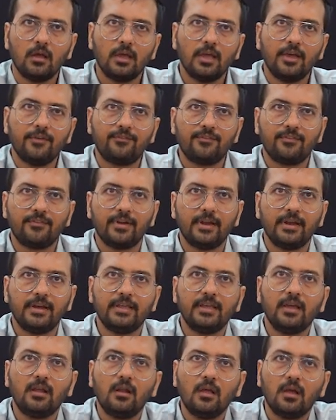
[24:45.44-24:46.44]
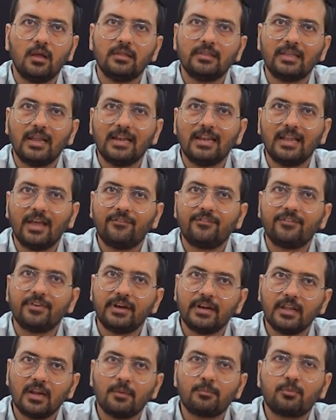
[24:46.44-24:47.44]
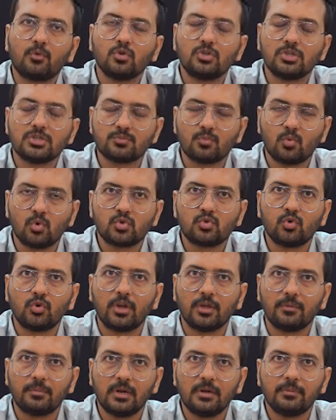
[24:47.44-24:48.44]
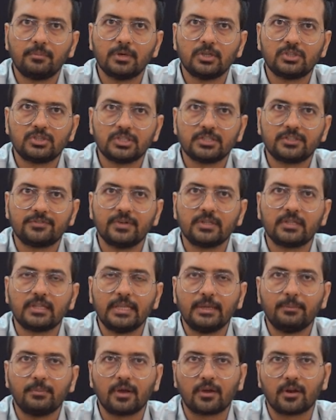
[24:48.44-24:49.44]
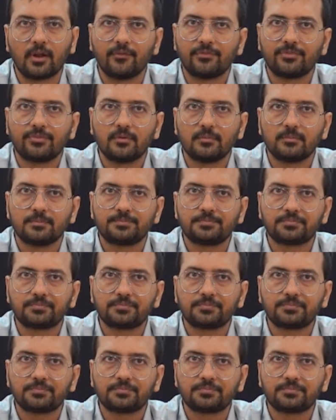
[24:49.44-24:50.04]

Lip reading: If radial, and then left radial approach is more suitable in patients with Lima grafts,